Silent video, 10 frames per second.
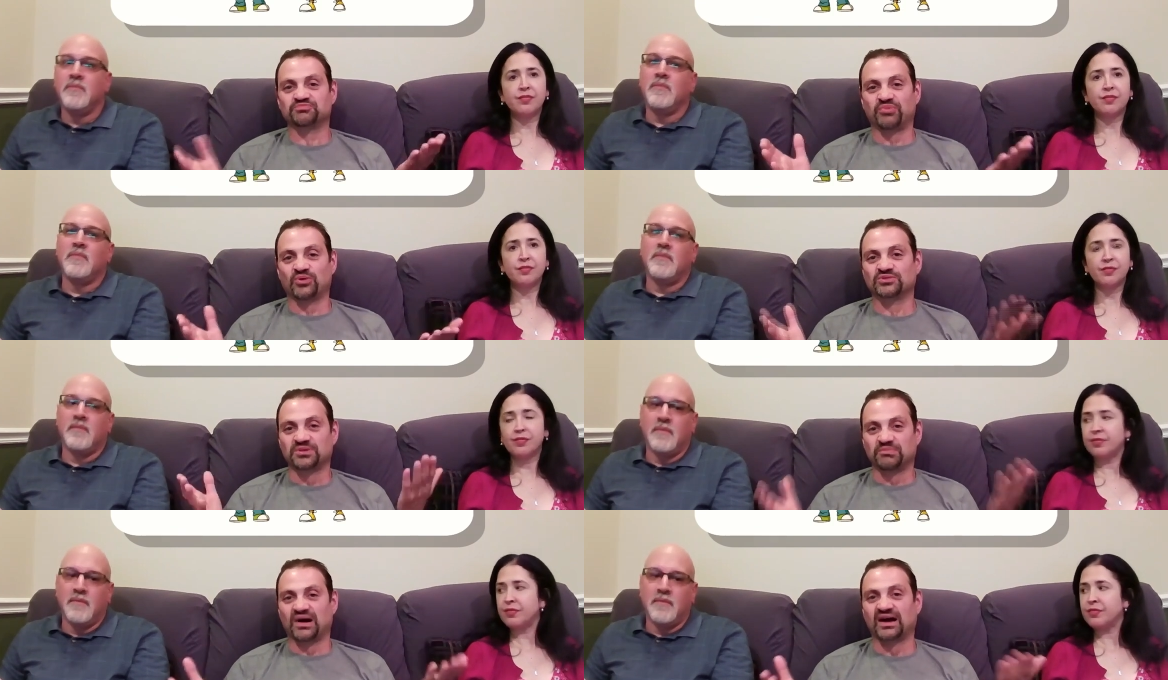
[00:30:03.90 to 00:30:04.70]

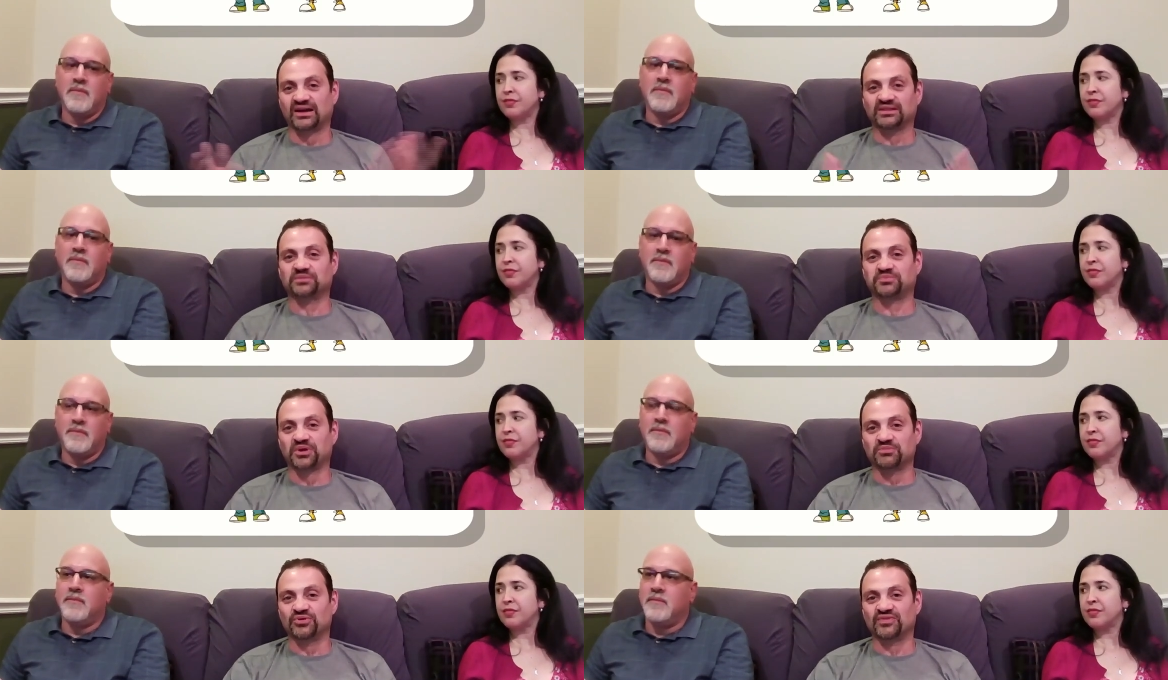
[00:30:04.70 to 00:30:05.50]

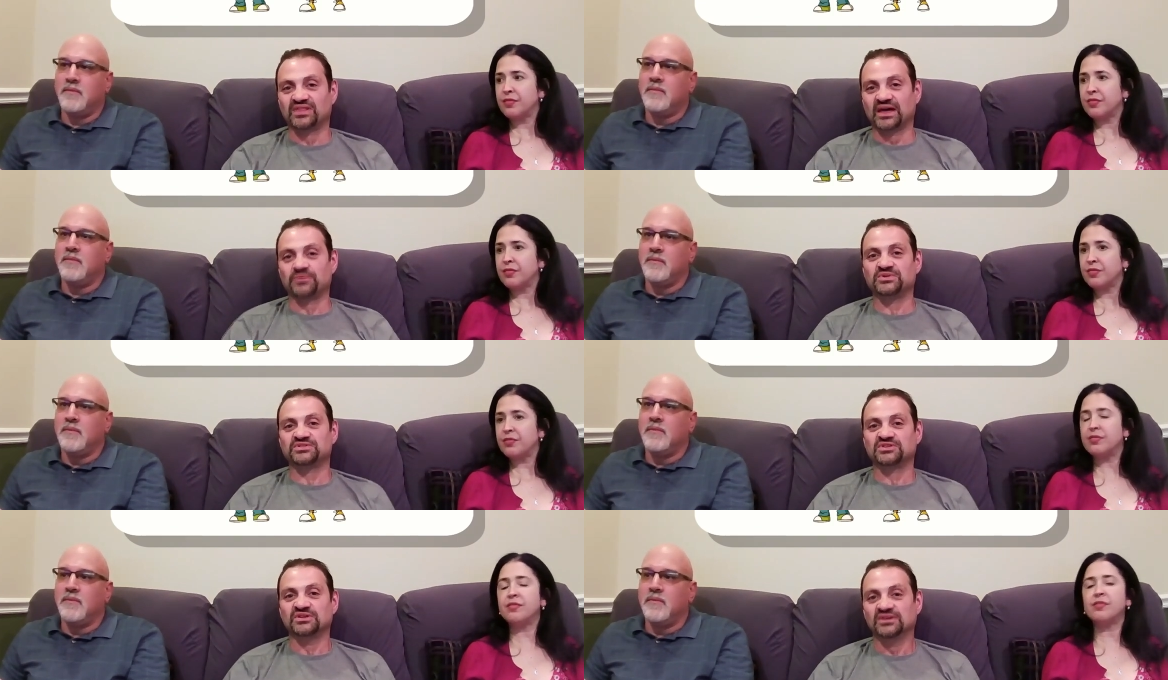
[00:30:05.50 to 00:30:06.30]
Speaker 1: post-apocalyptic movie. That
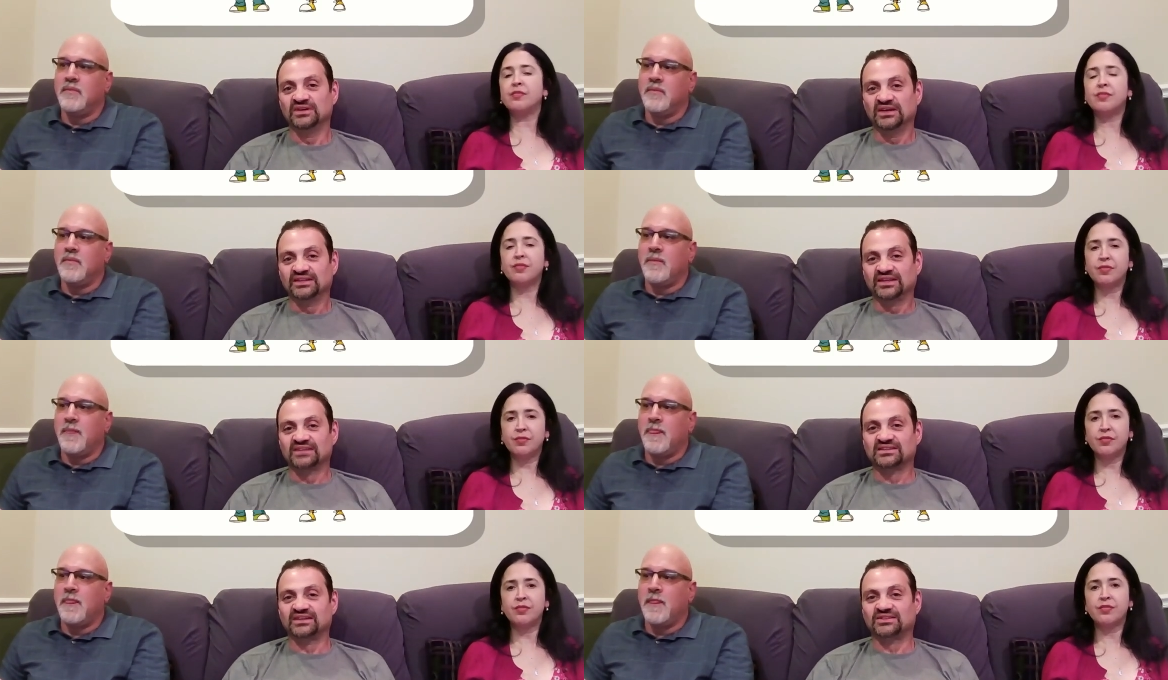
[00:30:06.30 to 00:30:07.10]
was... Mm.
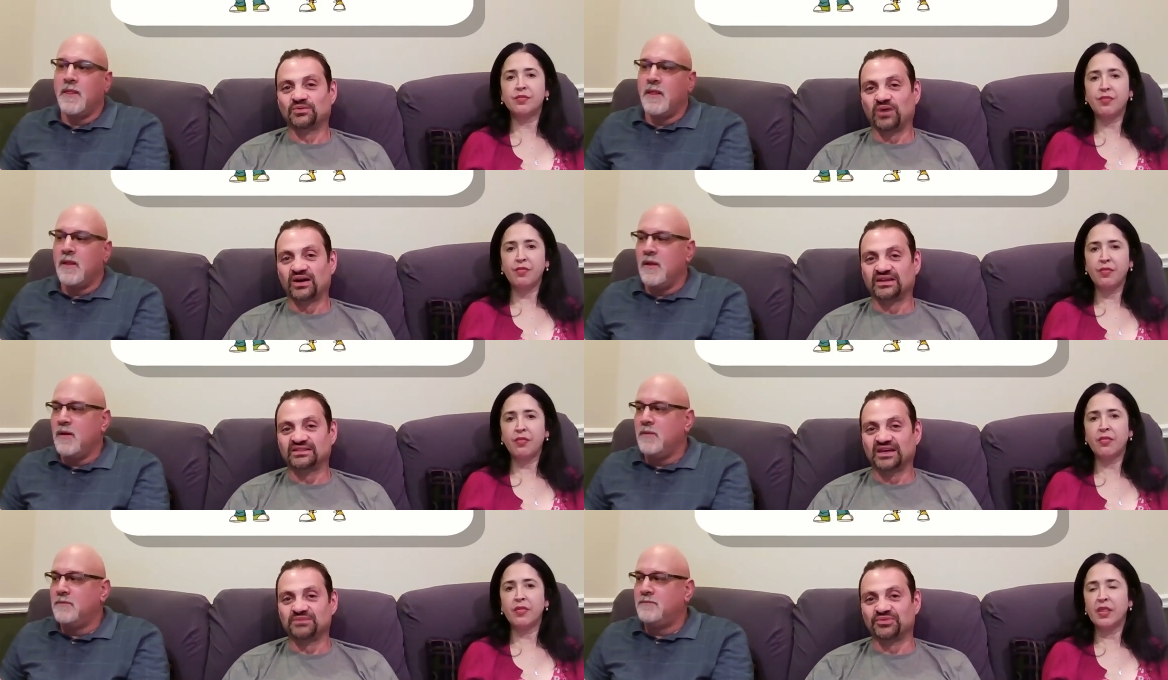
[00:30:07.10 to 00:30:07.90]
That's like The
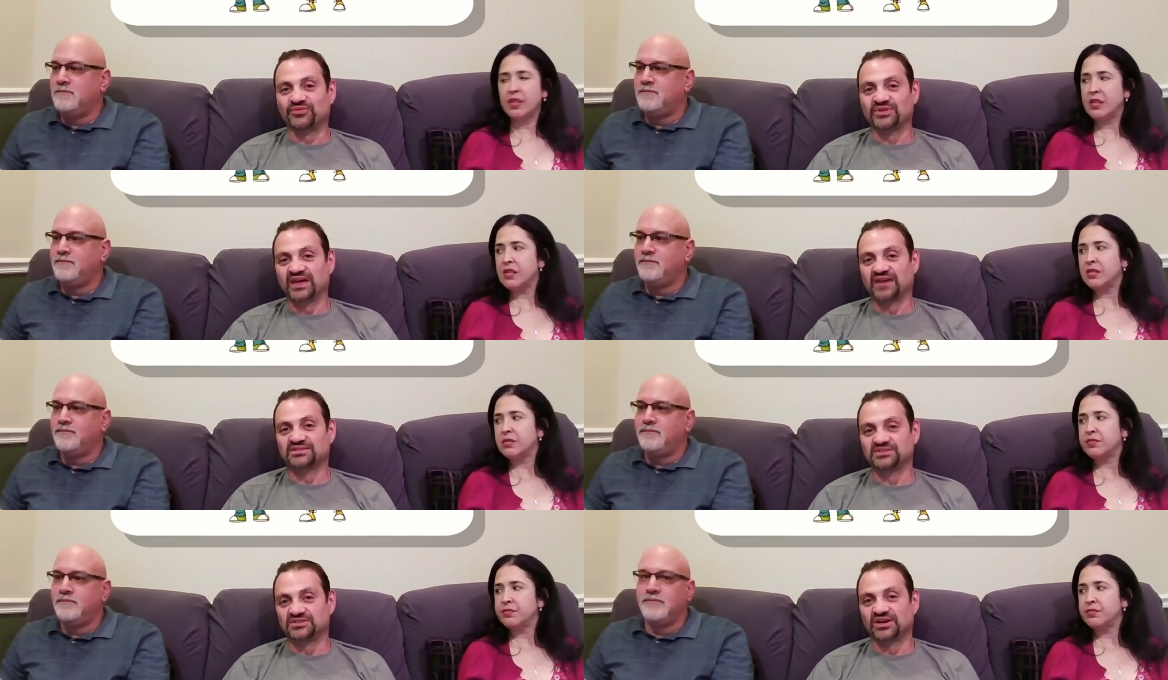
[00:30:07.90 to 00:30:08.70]
Walking Dead before they
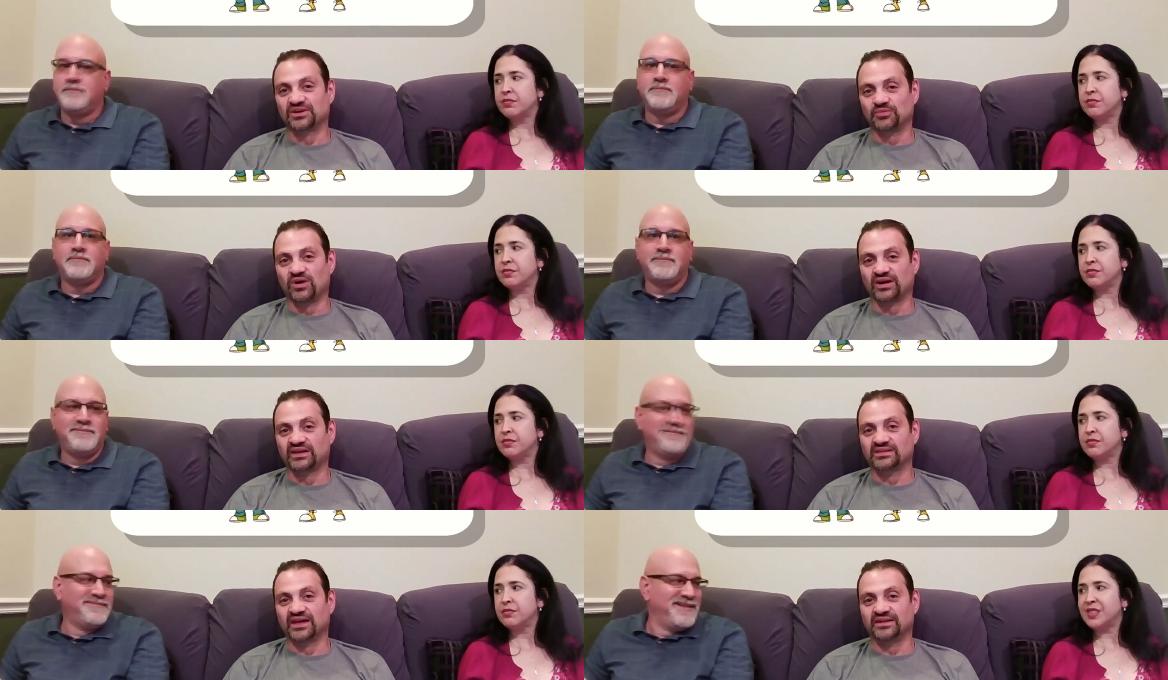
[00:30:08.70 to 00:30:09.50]
actually started
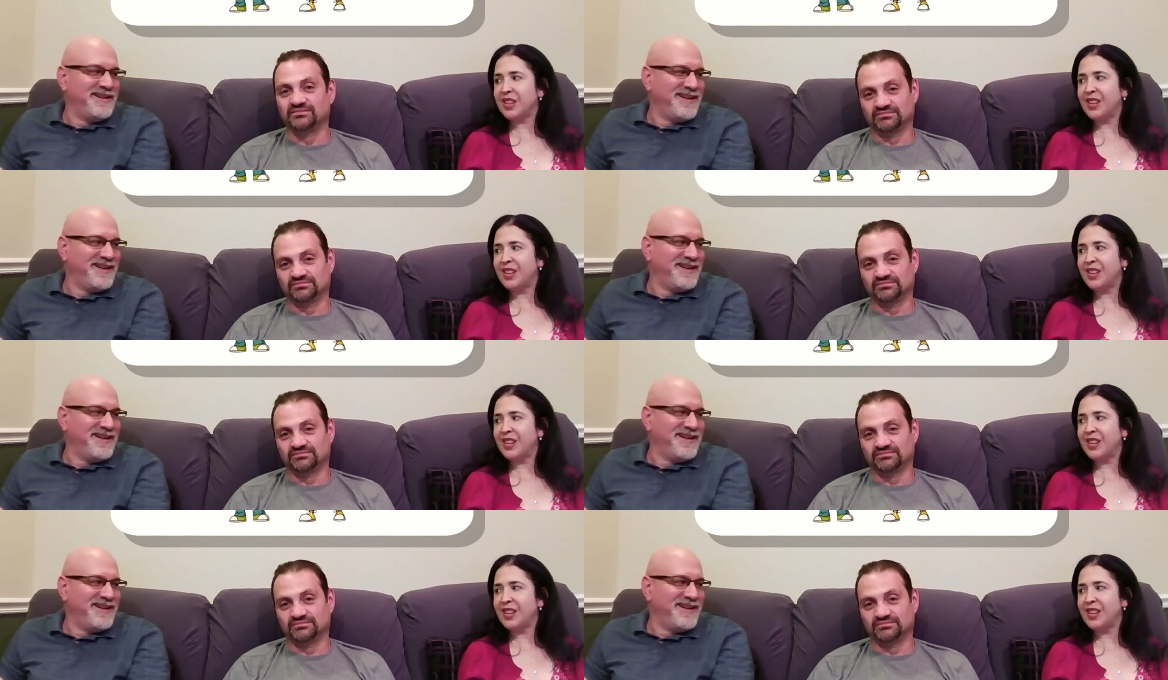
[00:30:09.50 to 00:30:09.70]
Walking Dead.